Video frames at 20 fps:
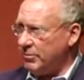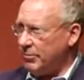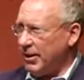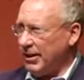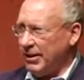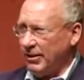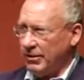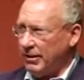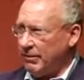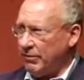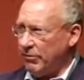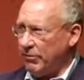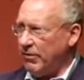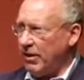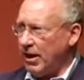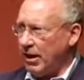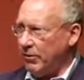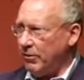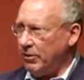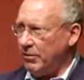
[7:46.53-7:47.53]
Probably you'll never
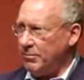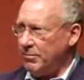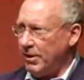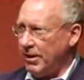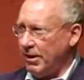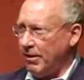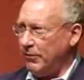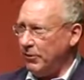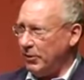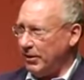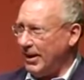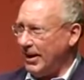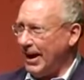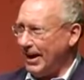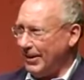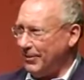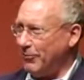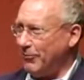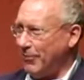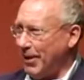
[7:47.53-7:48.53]
follow it, but if you'd
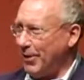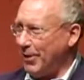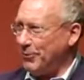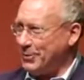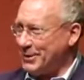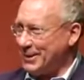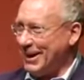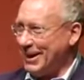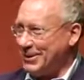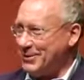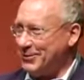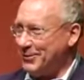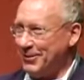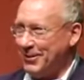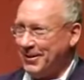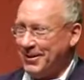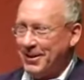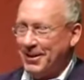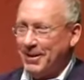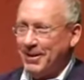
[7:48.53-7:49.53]
like to follow a
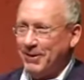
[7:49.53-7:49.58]
schedule,